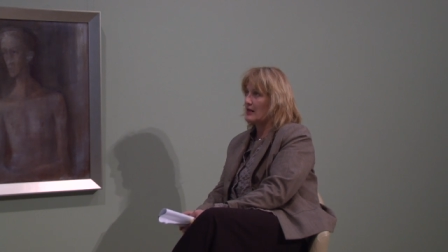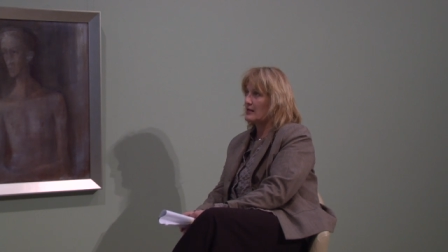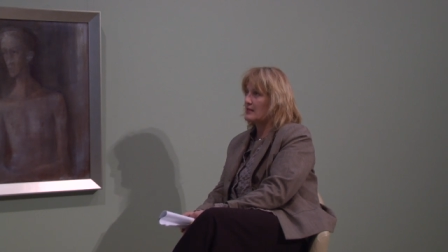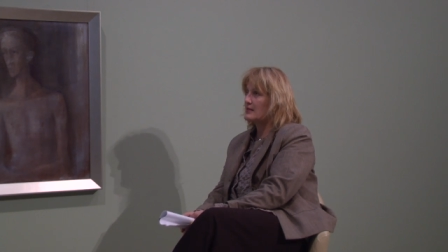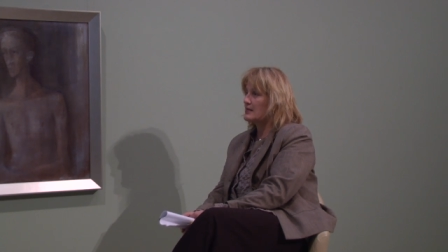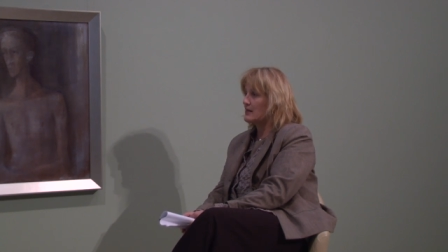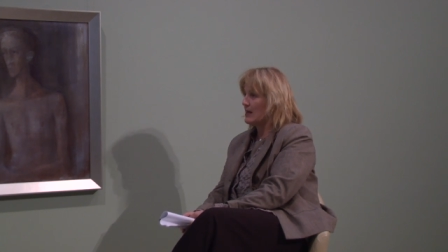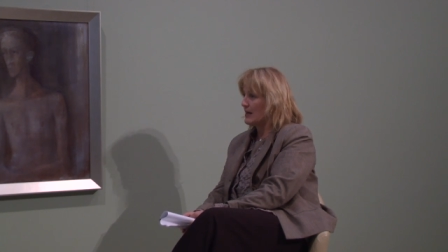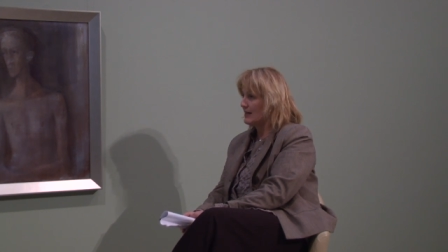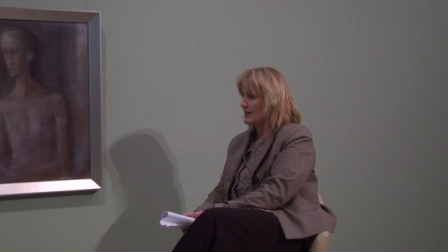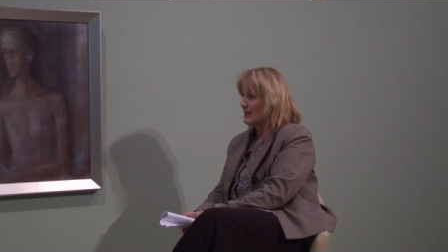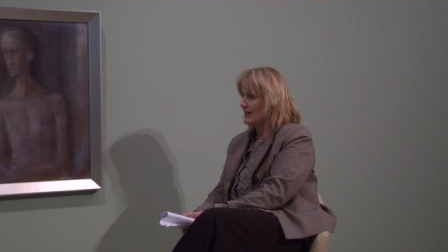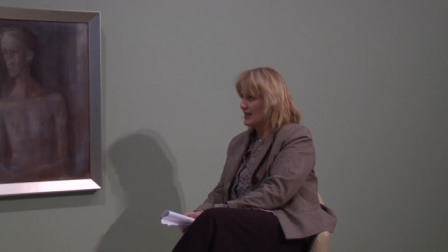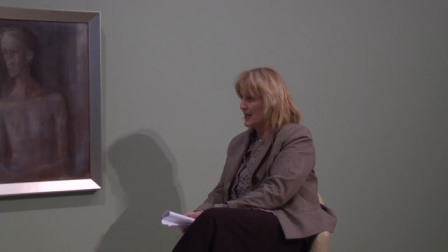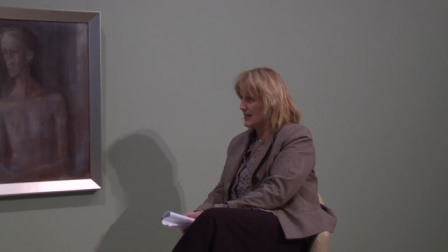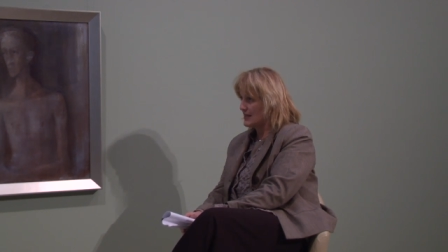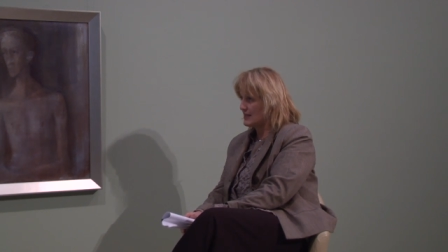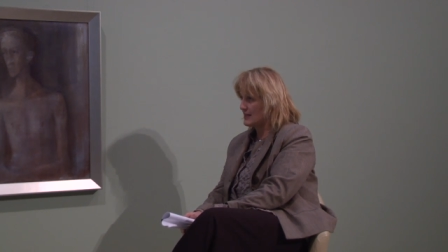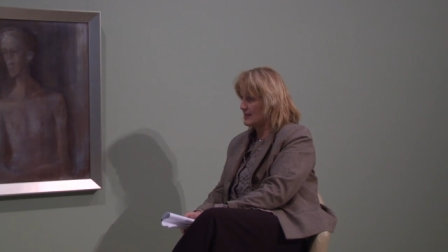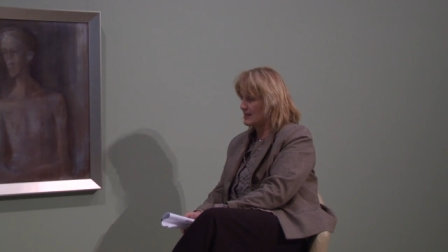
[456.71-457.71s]
slightly
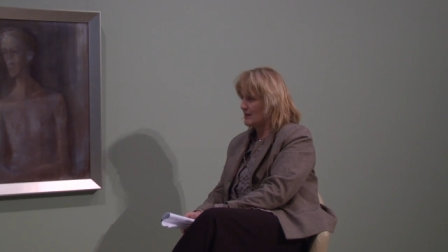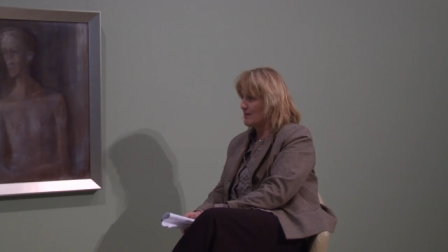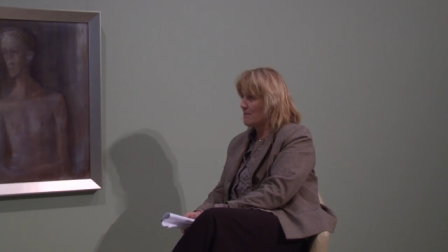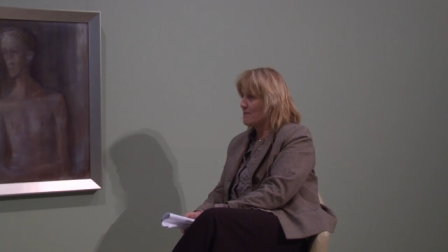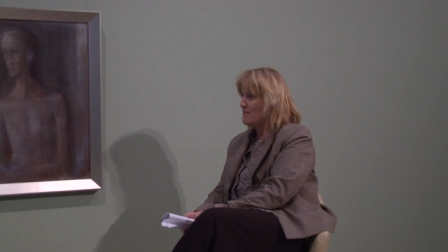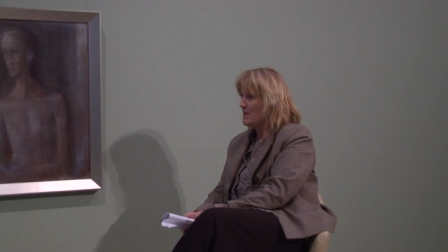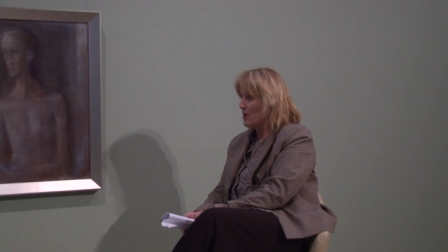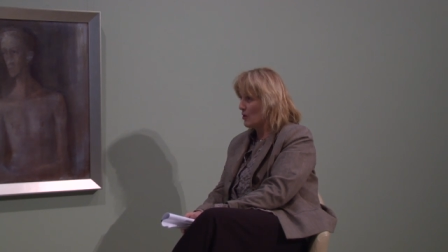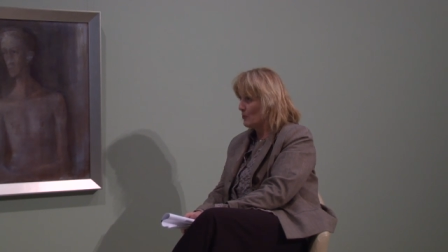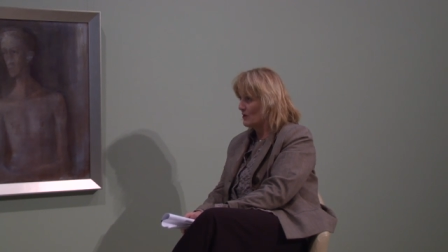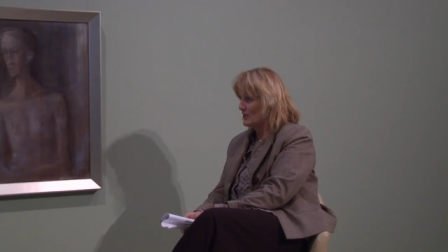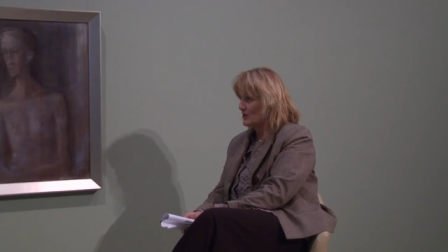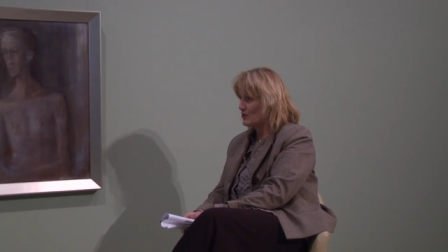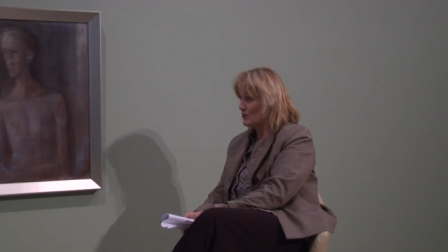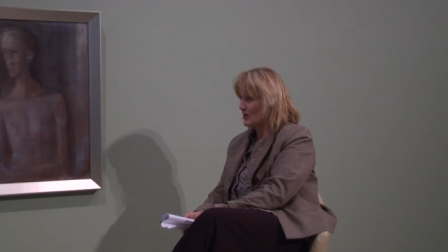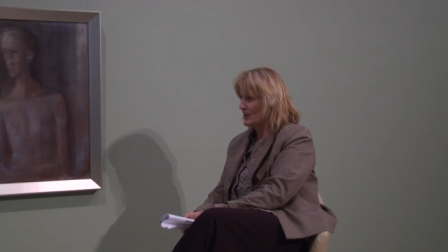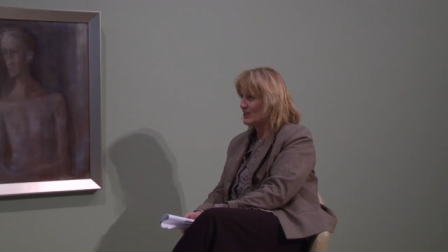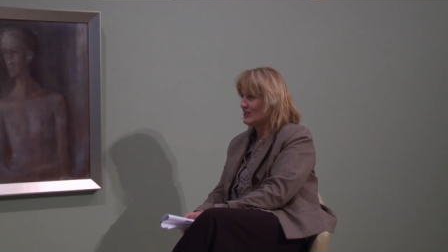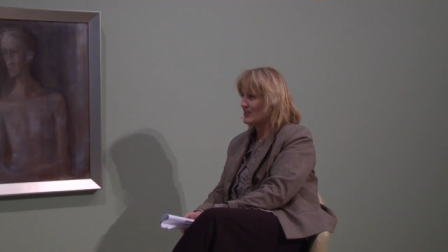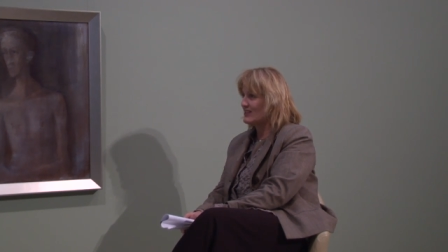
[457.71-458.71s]
less Melbourne
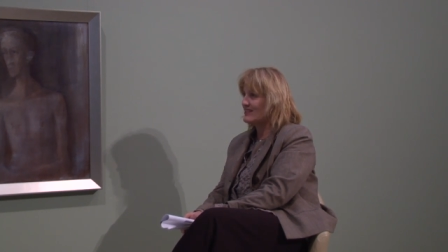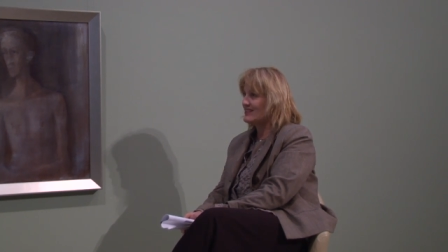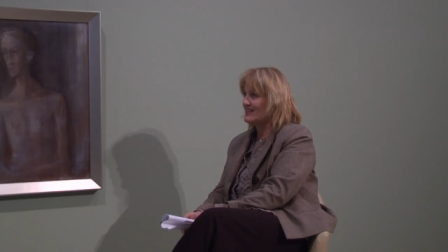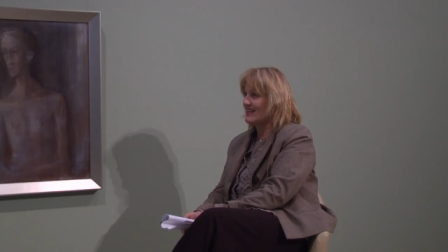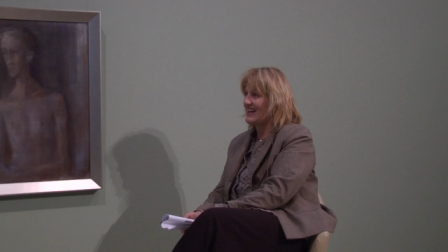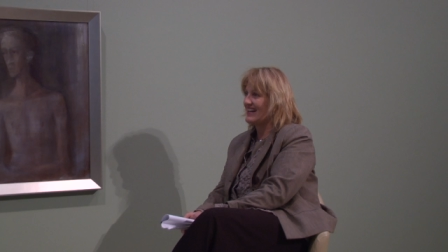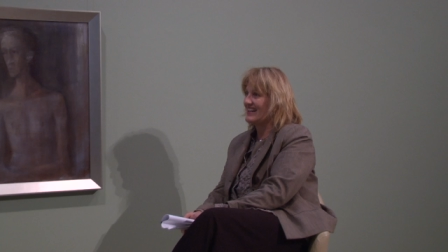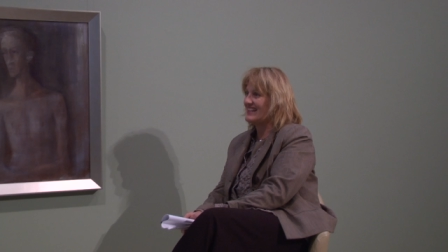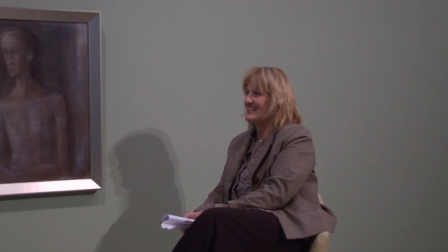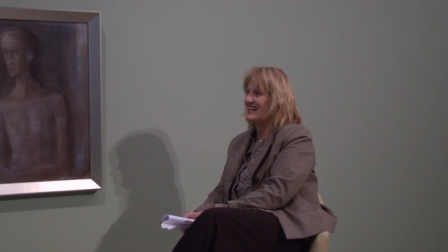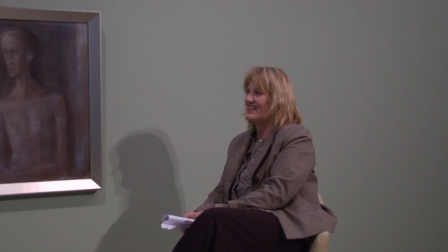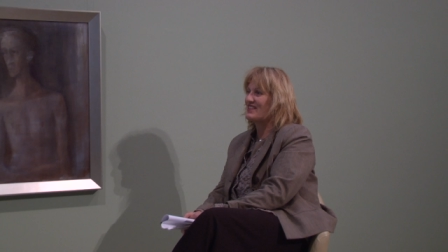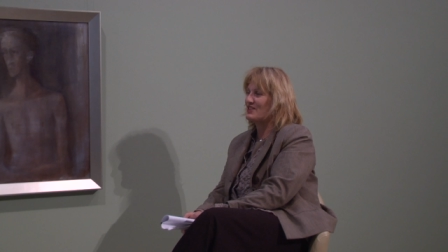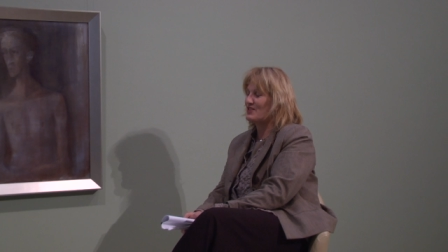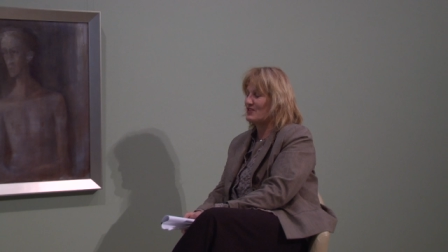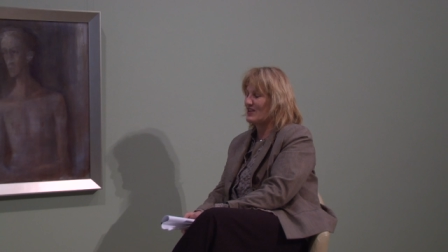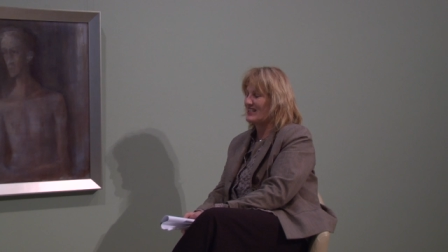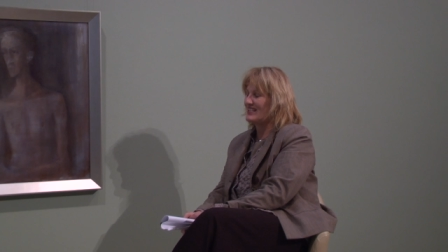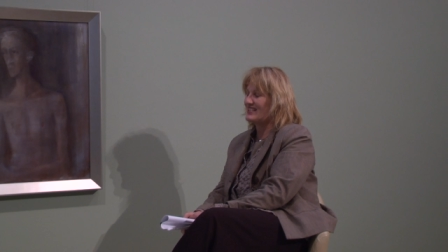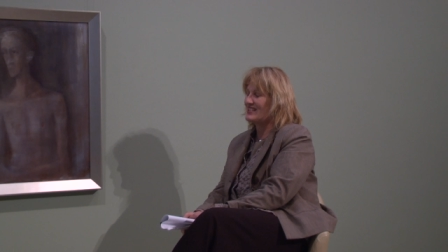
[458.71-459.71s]
treasures, and other
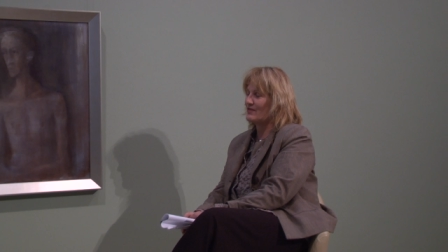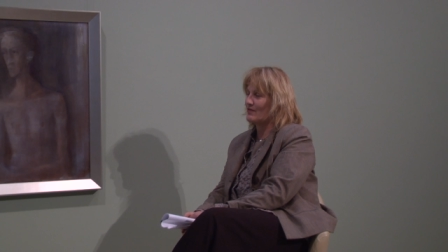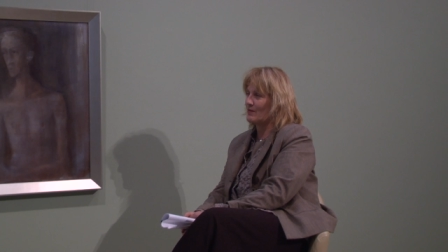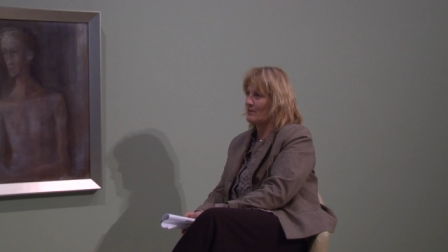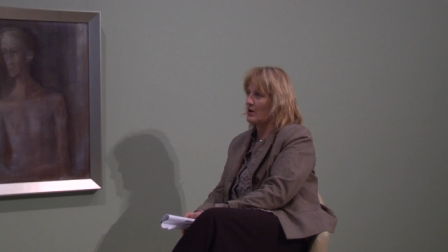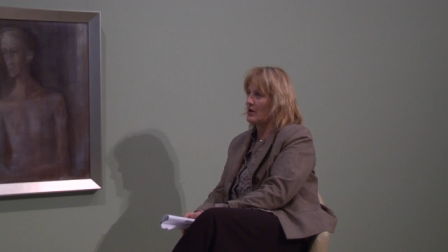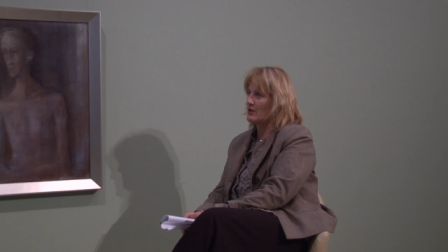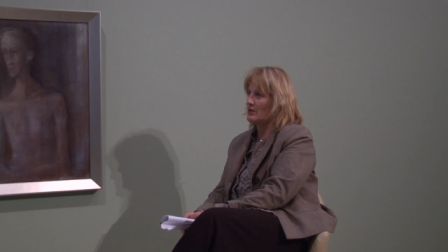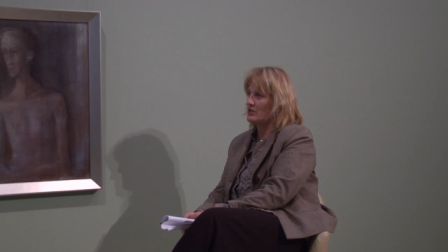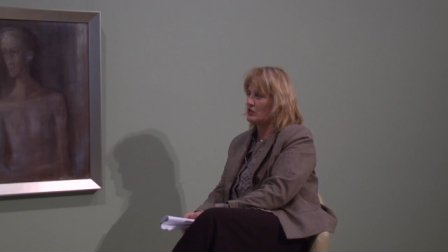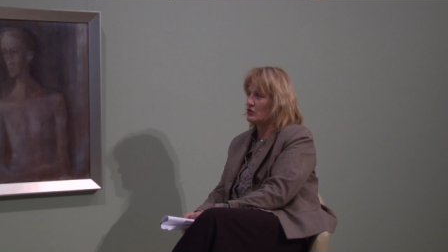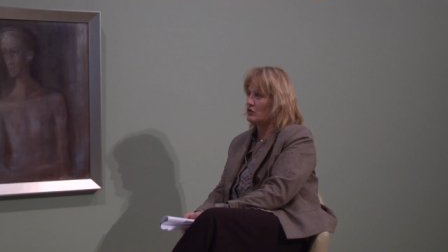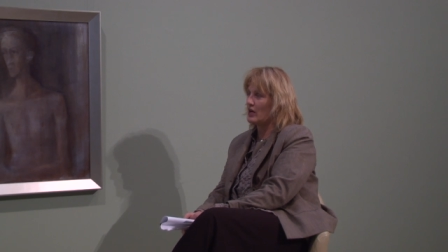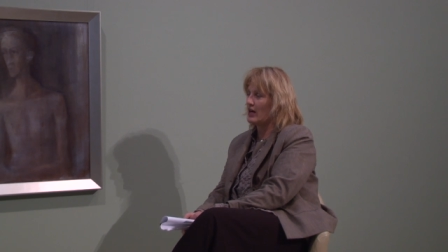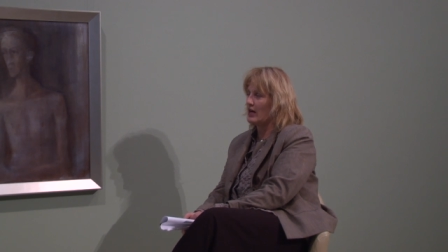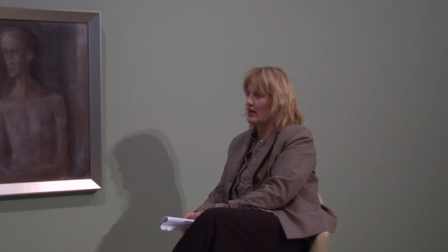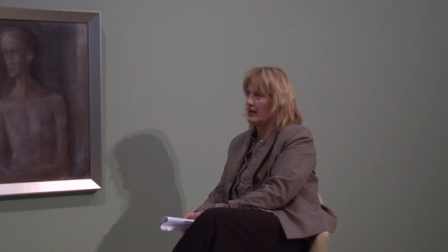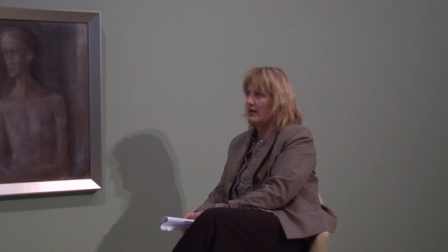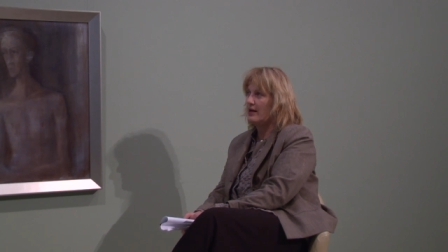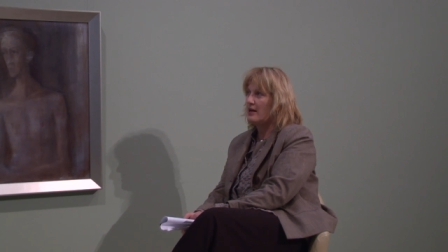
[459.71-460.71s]
treasures from around
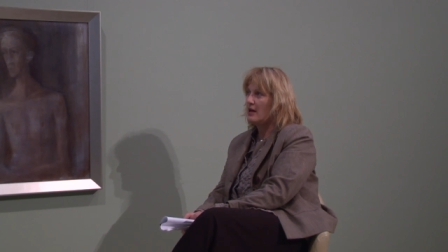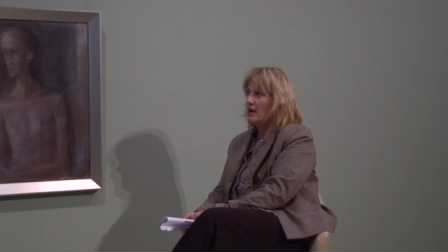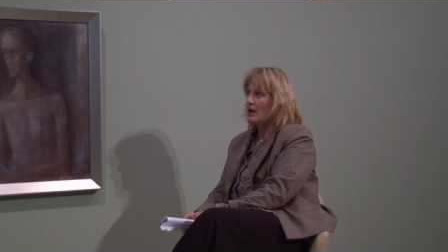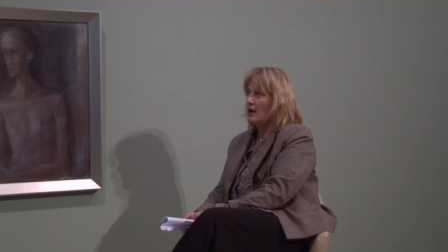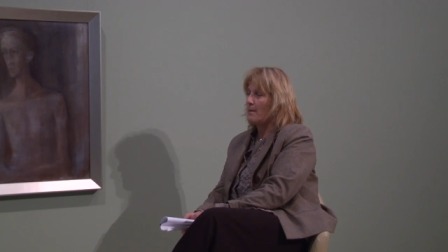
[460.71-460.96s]
Australia.